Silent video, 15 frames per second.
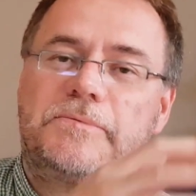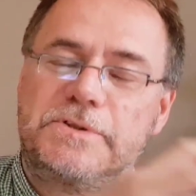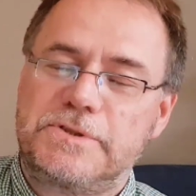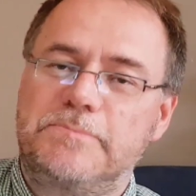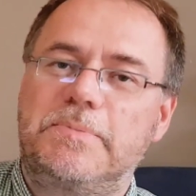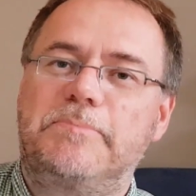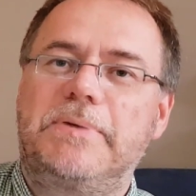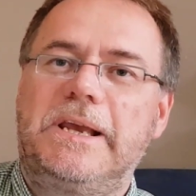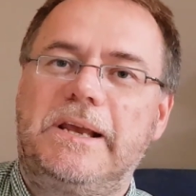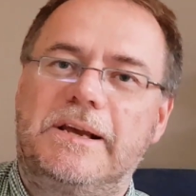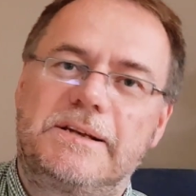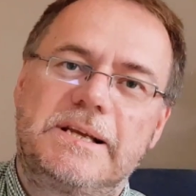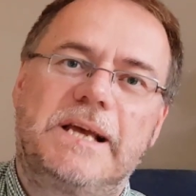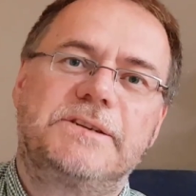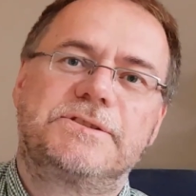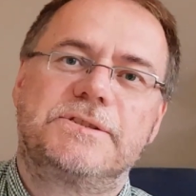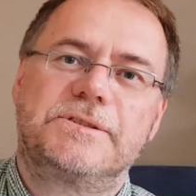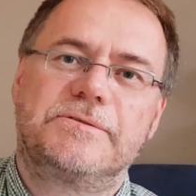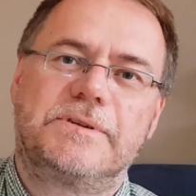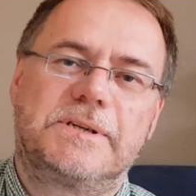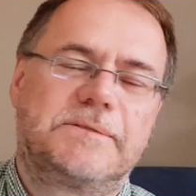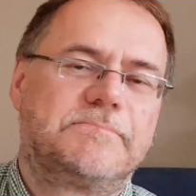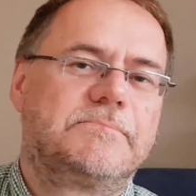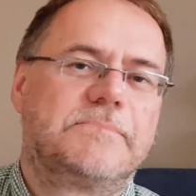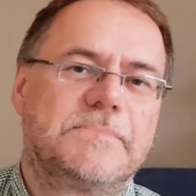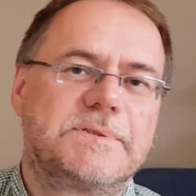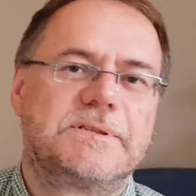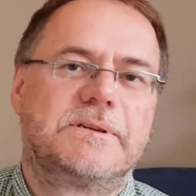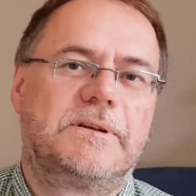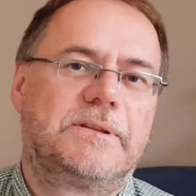We should be paying attention to it.
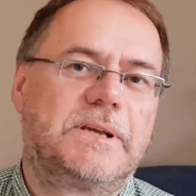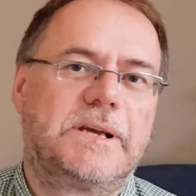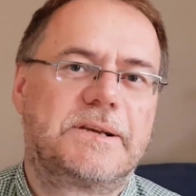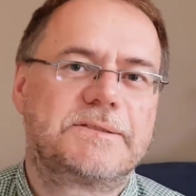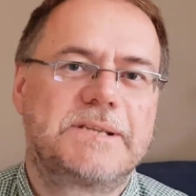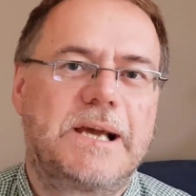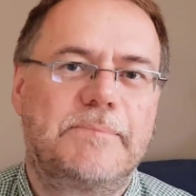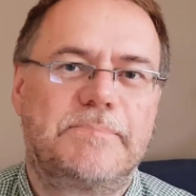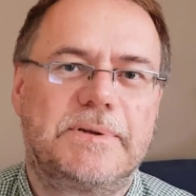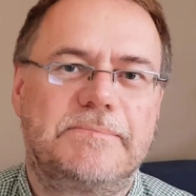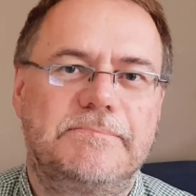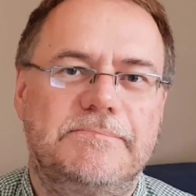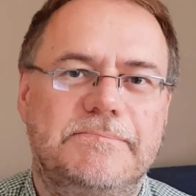It's another example.